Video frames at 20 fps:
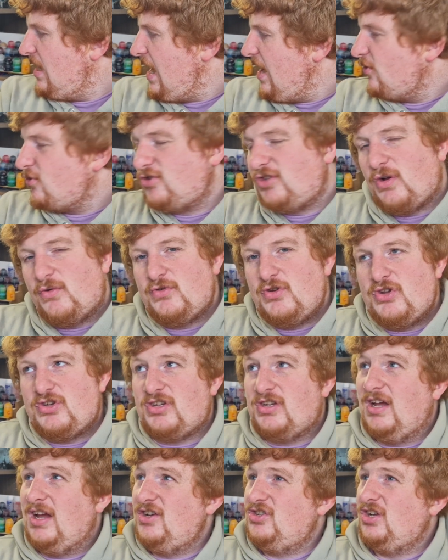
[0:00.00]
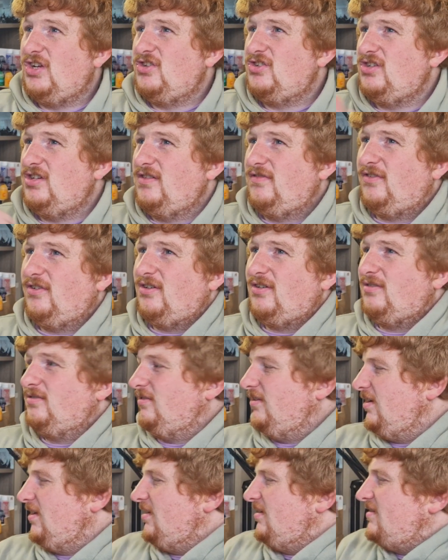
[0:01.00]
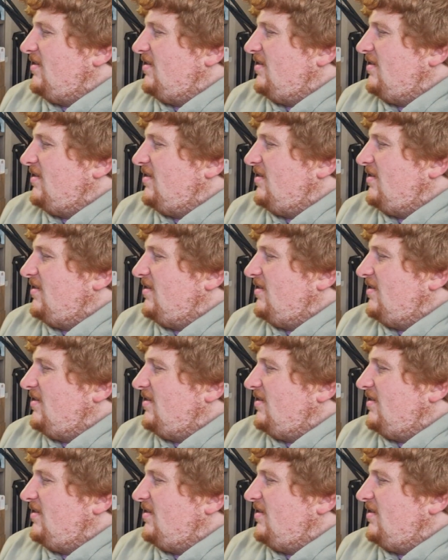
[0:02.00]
I'll still use it, as you can see, for like